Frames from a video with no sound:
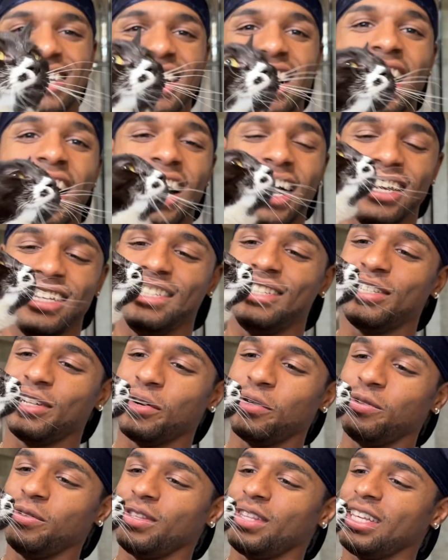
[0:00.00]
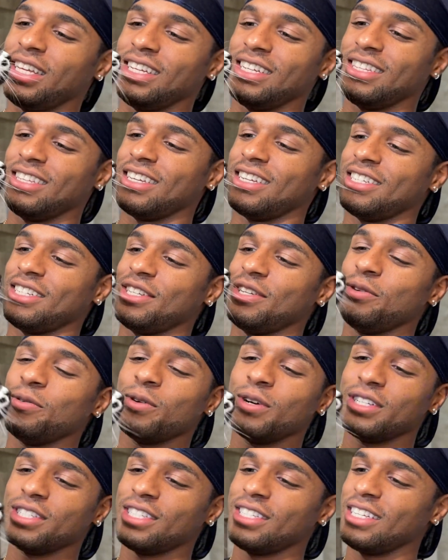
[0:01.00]
I don't think that she
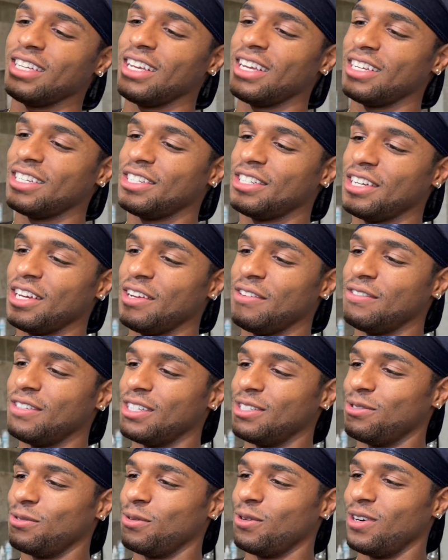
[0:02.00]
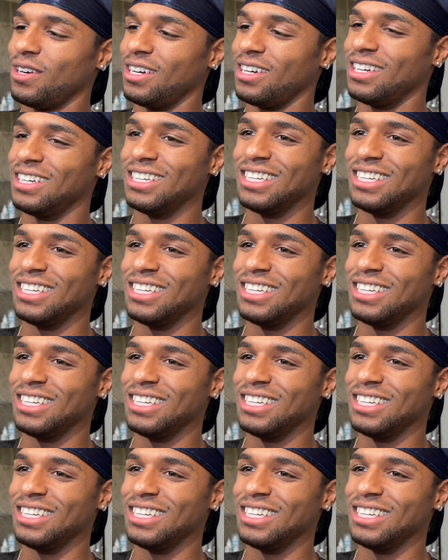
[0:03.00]
wants to get shaved as well.